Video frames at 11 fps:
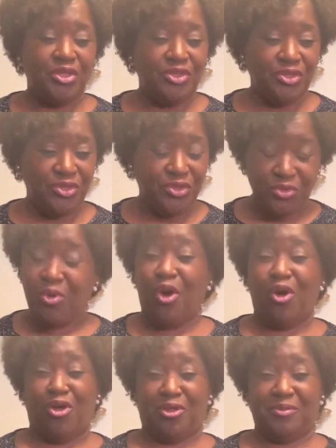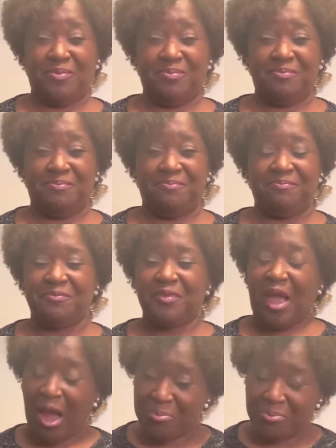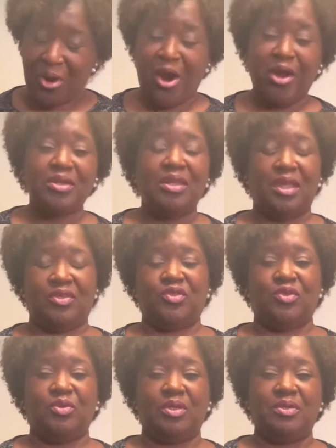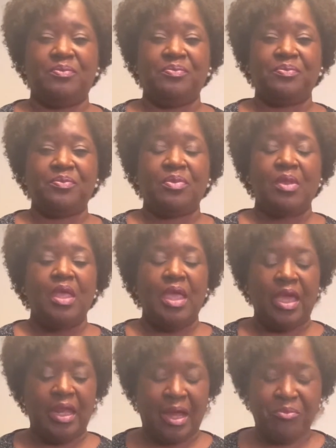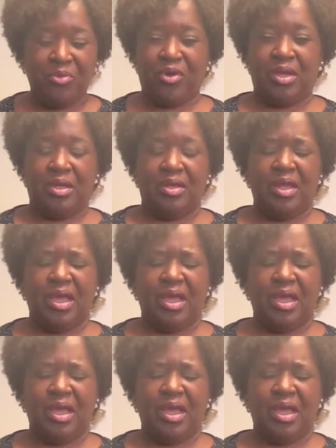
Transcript: U-Haul. I parked next to it and I prayed.